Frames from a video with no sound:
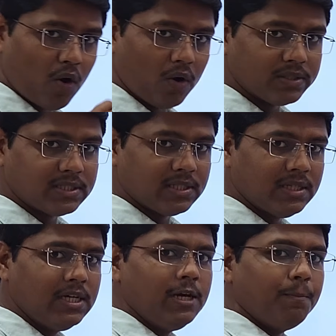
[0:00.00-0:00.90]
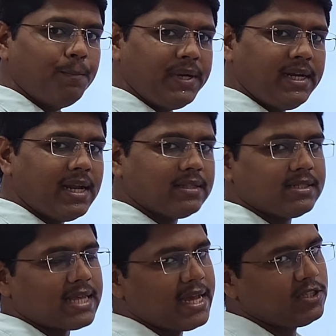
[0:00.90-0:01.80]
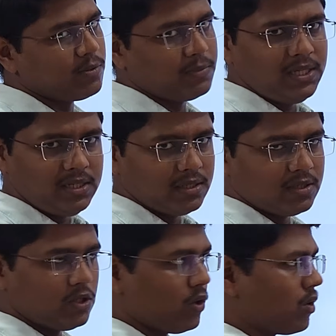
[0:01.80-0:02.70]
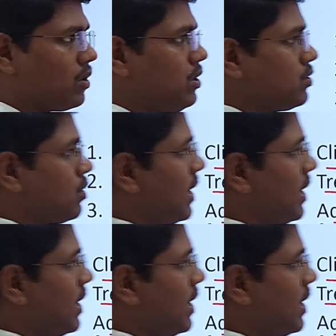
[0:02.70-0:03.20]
on the breed and the size of the dog. So